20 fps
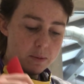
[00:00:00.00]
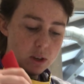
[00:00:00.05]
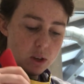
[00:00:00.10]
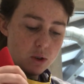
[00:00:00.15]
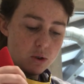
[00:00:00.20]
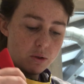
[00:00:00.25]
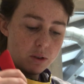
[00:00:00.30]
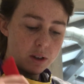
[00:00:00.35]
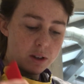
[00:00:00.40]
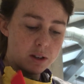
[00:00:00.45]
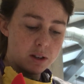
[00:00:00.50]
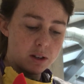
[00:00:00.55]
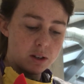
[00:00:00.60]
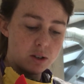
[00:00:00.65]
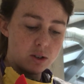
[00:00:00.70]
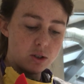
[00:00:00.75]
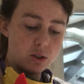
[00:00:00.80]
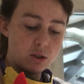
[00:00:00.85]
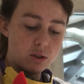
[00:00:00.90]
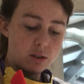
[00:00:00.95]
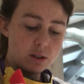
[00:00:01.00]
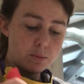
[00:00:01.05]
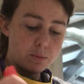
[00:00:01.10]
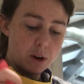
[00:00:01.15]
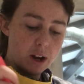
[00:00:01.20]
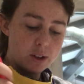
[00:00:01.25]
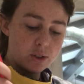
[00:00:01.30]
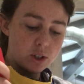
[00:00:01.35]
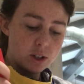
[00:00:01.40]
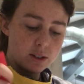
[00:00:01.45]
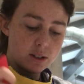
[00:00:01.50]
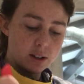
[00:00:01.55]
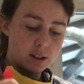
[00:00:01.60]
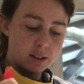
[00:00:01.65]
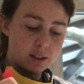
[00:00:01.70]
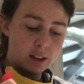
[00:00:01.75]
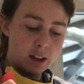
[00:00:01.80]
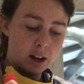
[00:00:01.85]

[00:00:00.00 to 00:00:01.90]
you can do this project on